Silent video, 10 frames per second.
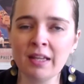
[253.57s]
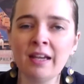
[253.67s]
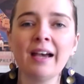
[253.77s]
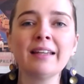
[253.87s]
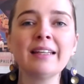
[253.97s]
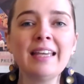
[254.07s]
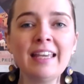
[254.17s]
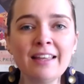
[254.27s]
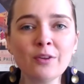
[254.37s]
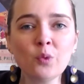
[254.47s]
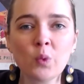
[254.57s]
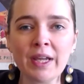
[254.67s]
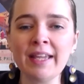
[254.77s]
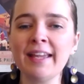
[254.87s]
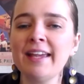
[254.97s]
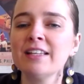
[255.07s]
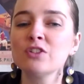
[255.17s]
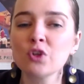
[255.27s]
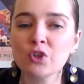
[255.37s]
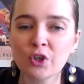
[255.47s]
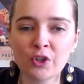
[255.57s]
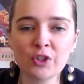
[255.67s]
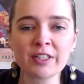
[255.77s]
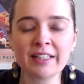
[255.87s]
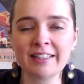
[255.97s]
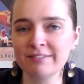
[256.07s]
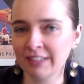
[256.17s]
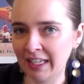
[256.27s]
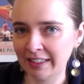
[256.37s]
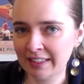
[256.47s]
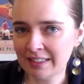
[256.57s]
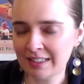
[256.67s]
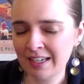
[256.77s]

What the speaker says: And either way is totally valid,